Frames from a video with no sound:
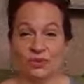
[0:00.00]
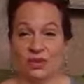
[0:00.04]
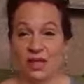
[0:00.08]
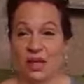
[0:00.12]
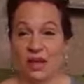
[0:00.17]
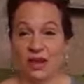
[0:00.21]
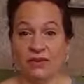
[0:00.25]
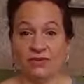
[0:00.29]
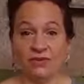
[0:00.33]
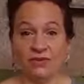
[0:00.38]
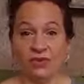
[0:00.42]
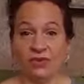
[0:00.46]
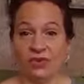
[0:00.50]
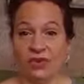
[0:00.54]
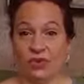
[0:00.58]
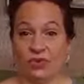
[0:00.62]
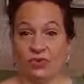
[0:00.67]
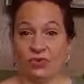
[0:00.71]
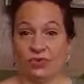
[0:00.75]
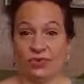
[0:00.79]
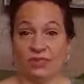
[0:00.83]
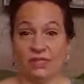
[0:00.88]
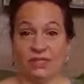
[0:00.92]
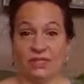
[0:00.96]
life
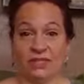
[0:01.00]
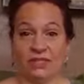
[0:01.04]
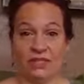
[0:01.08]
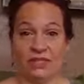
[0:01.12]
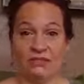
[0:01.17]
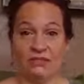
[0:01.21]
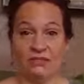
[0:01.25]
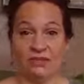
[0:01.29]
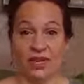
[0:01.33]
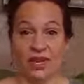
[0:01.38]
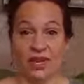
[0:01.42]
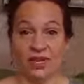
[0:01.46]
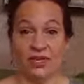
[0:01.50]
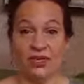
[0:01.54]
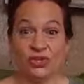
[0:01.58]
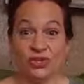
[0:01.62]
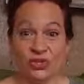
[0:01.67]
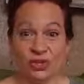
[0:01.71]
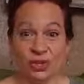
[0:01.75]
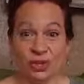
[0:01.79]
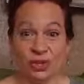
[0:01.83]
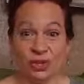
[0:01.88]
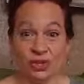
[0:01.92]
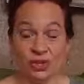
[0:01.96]
shows the
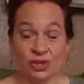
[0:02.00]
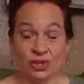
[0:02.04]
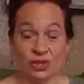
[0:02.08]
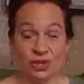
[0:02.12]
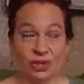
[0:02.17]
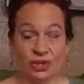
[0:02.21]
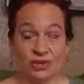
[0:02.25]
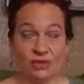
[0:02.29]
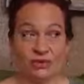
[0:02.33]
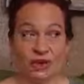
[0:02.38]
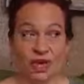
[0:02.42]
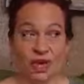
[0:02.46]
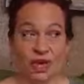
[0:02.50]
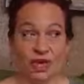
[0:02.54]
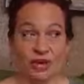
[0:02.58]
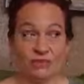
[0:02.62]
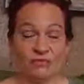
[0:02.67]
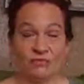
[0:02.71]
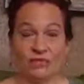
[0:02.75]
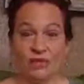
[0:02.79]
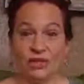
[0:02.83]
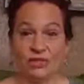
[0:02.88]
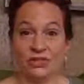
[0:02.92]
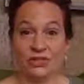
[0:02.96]
differential
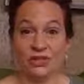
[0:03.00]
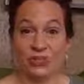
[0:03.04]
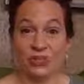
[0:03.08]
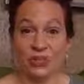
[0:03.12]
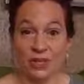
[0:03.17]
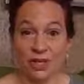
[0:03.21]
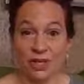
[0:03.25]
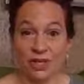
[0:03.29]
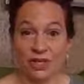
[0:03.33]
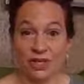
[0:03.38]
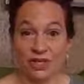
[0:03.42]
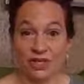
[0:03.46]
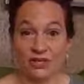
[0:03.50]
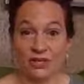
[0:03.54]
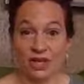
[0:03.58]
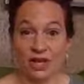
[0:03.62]
right between